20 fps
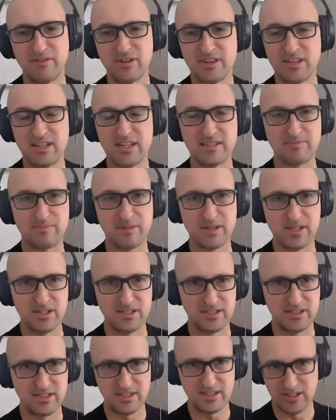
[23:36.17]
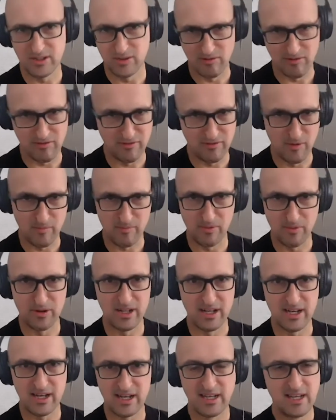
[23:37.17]
on this because you're a
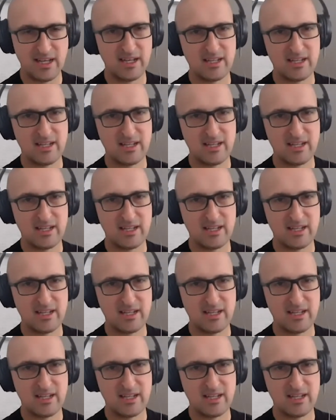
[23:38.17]
footballer.